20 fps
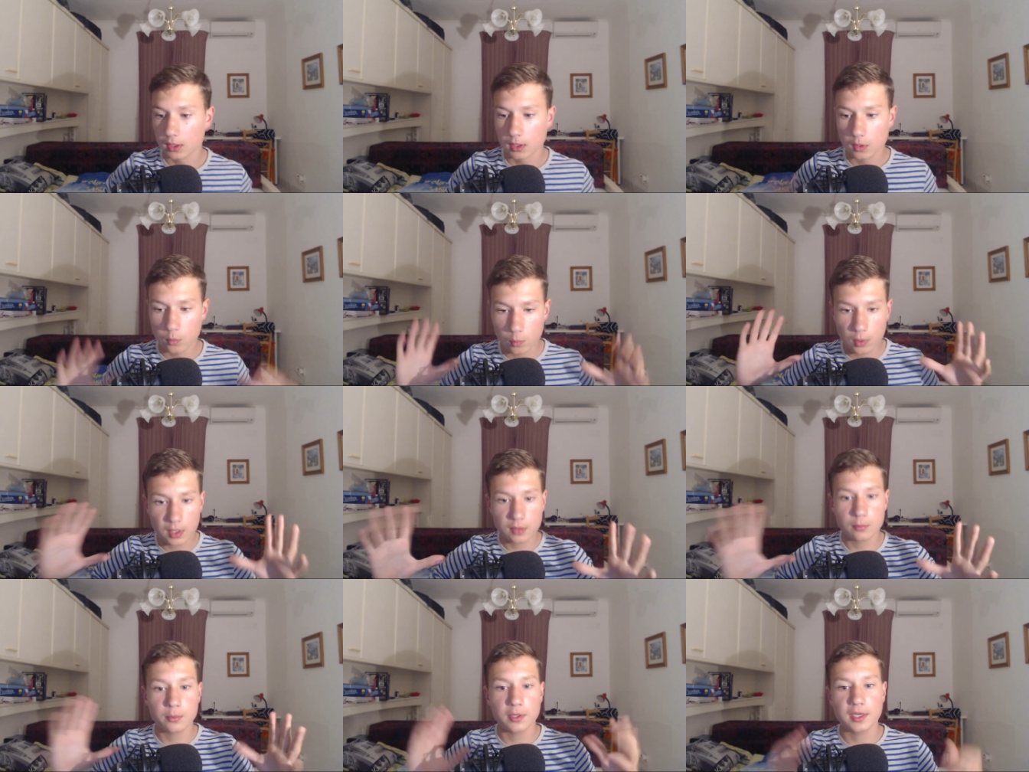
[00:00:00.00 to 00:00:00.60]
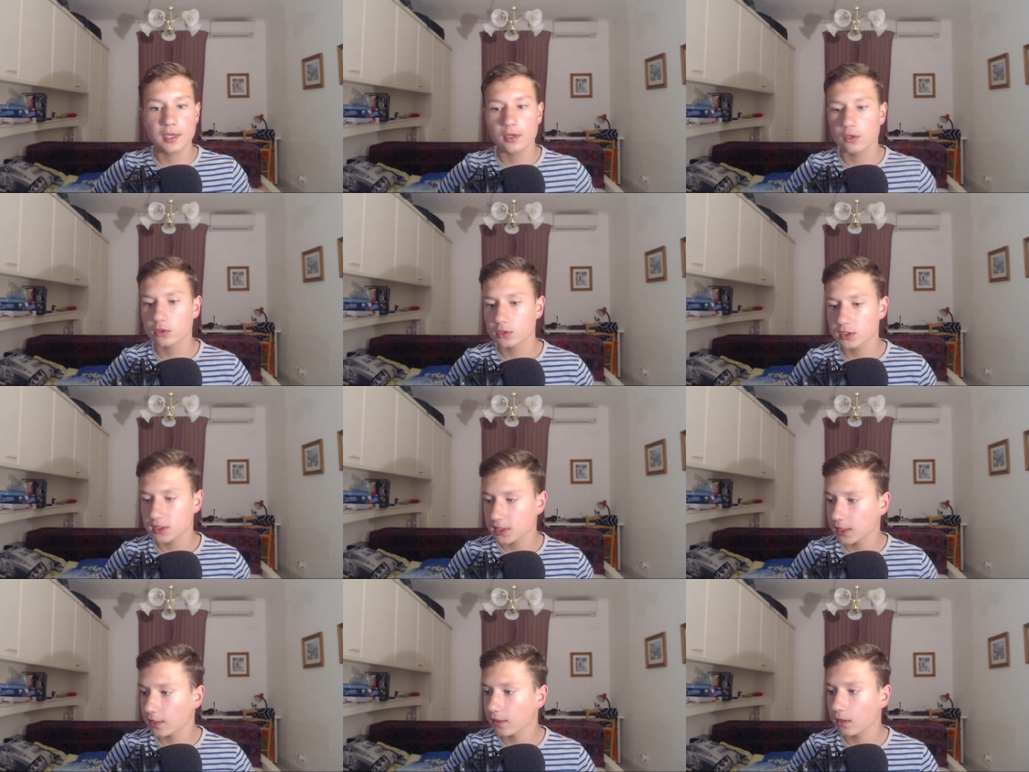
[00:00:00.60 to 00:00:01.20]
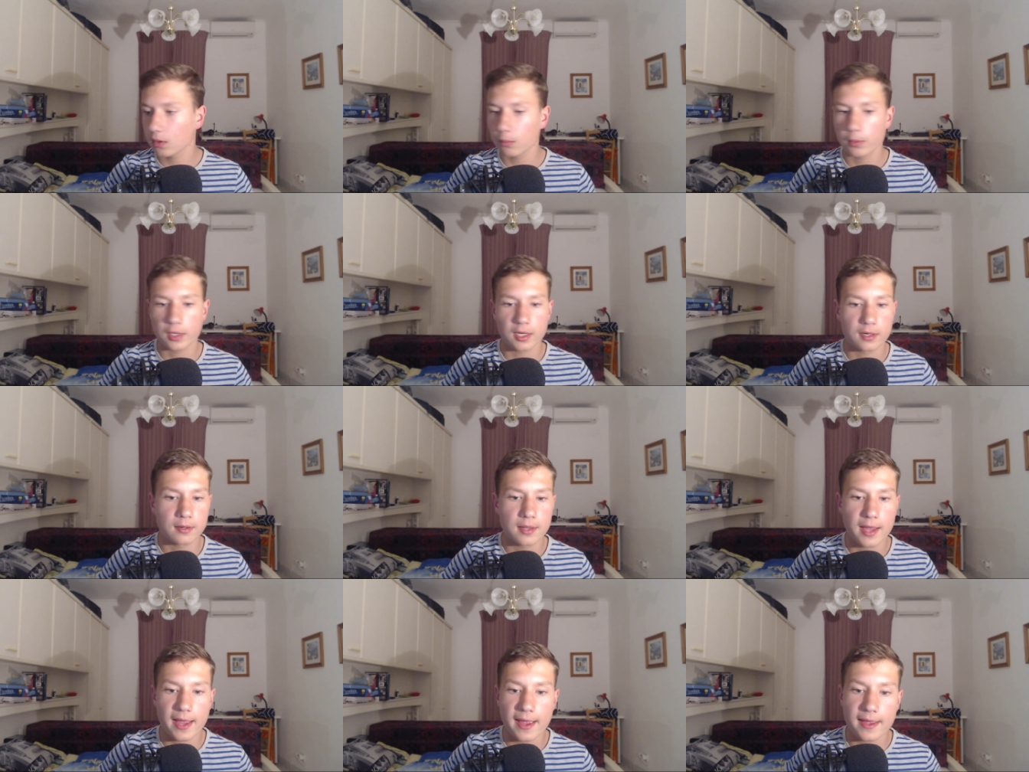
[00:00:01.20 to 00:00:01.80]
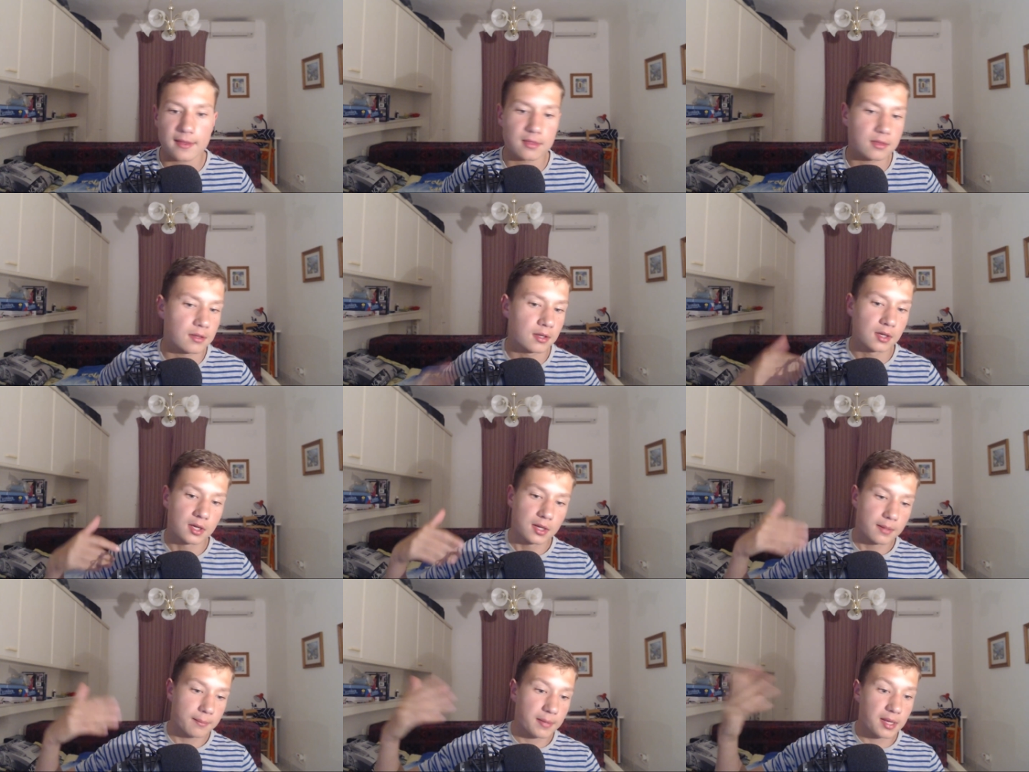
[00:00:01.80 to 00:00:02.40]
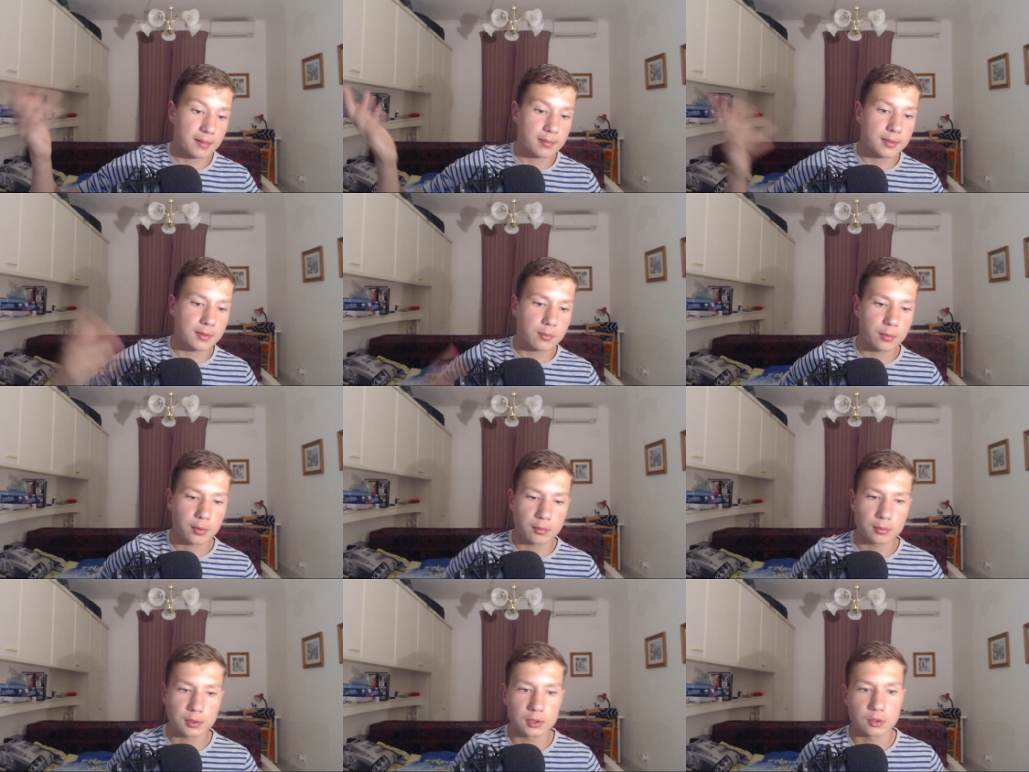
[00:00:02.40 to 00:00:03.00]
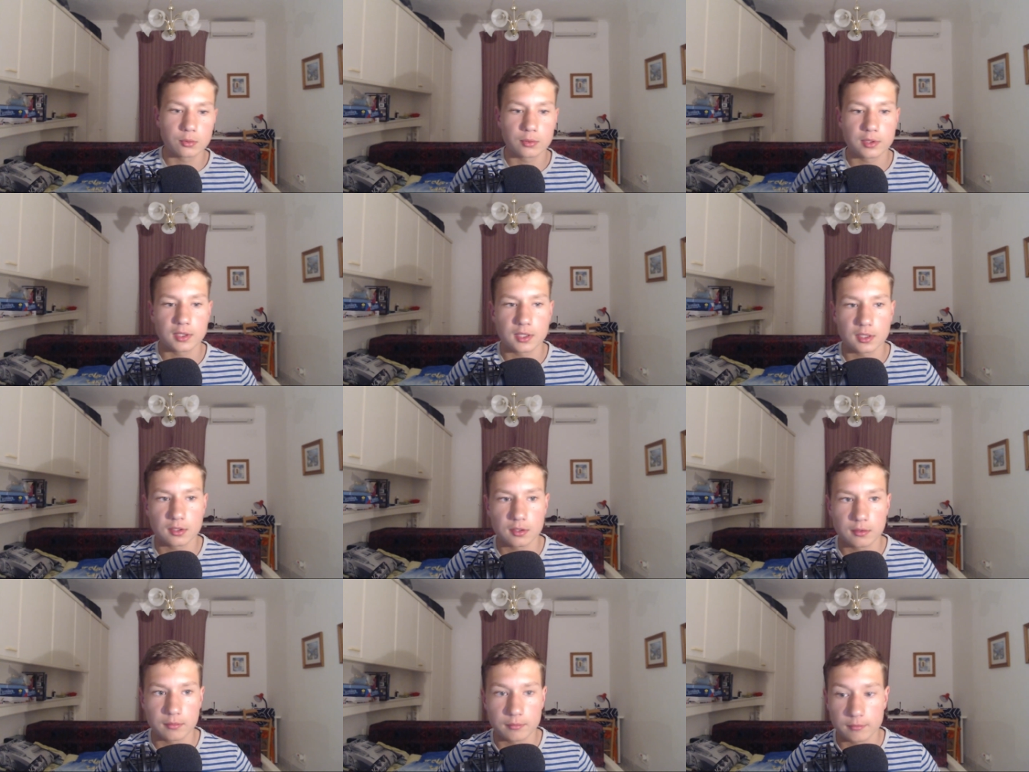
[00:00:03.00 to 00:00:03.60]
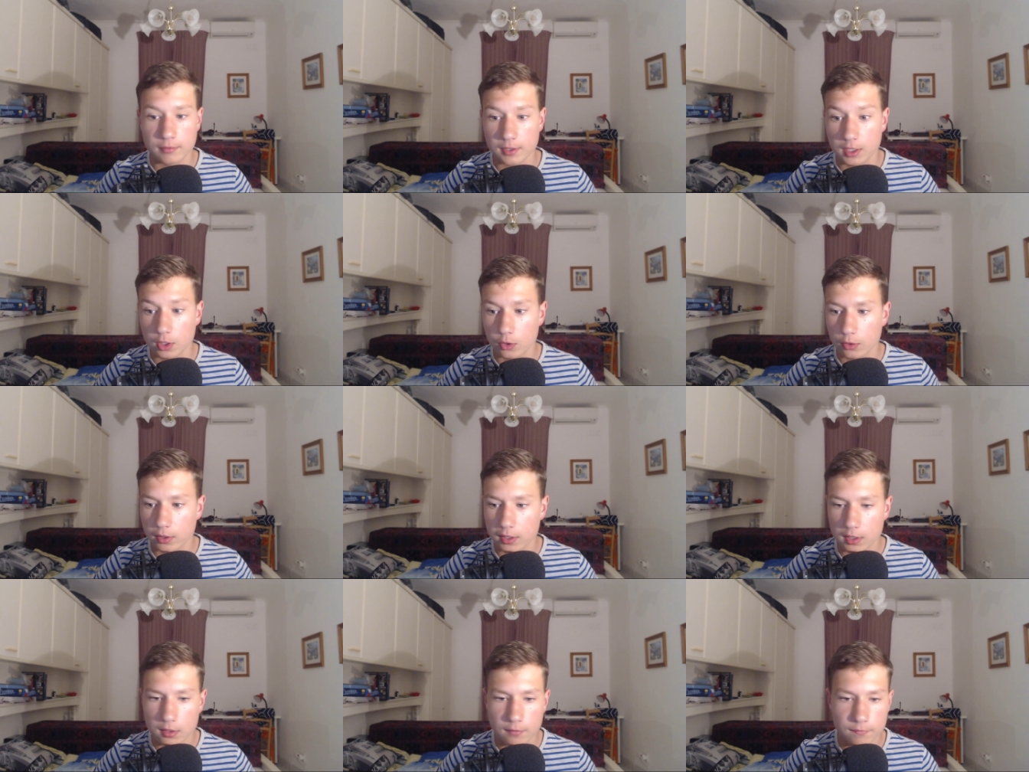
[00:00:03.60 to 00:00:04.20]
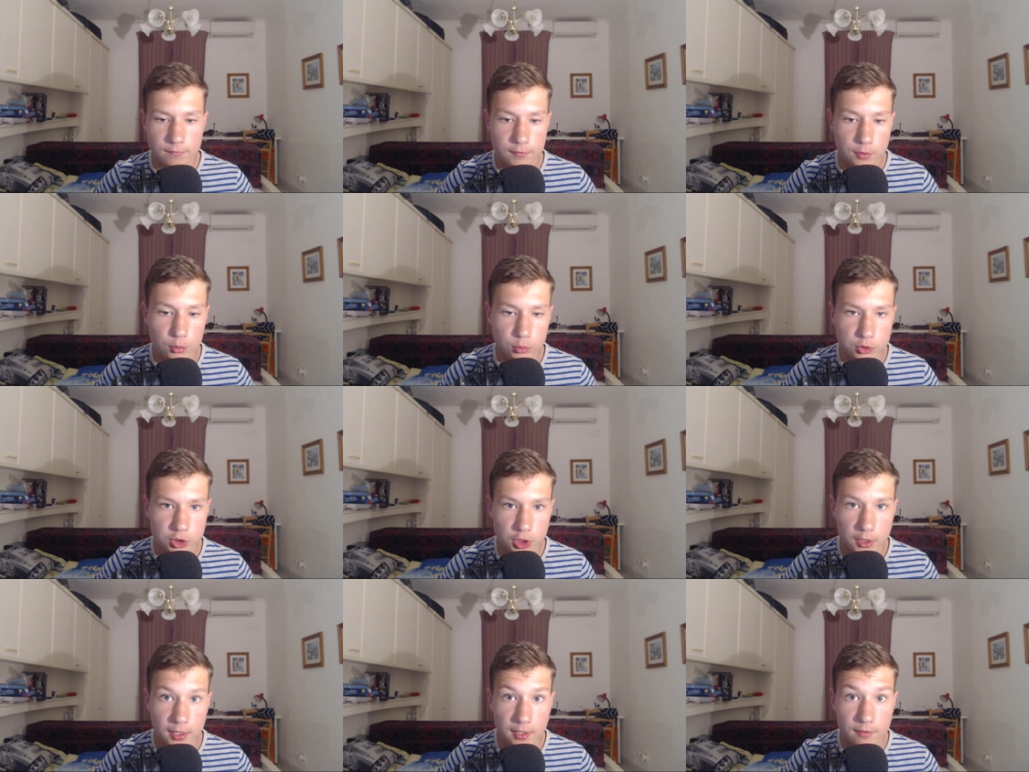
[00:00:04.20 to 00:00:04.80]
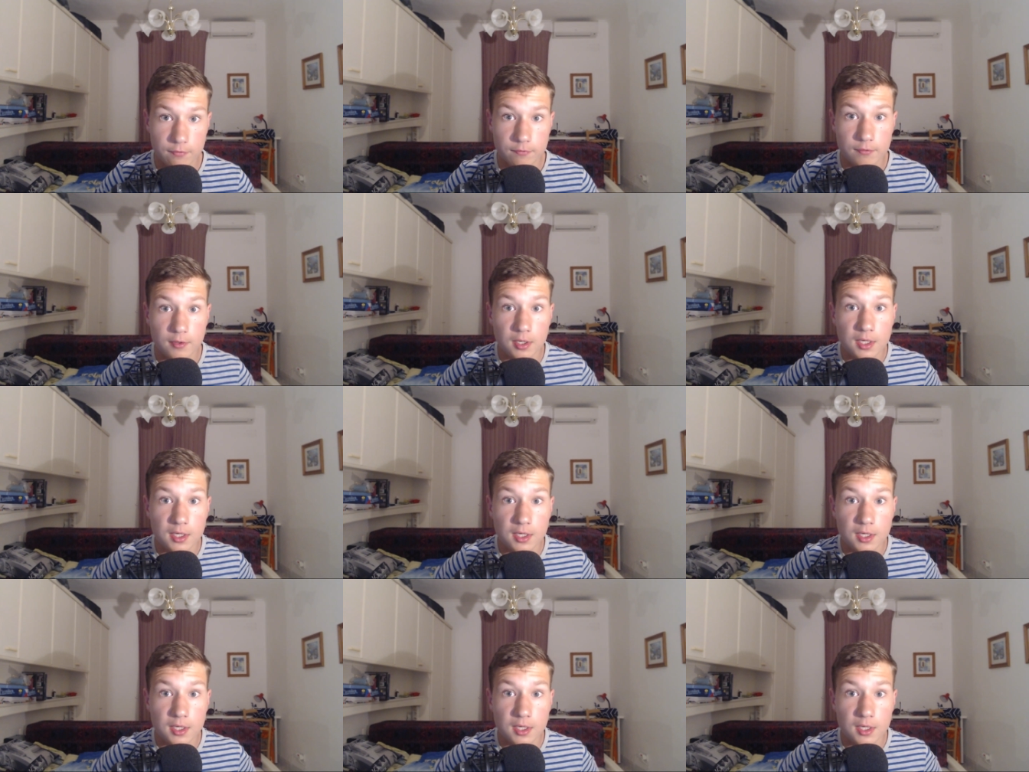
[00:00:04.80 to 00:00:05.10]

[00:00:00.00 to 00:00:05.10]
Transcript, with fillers: one video single one and maybe we will do another video in the future if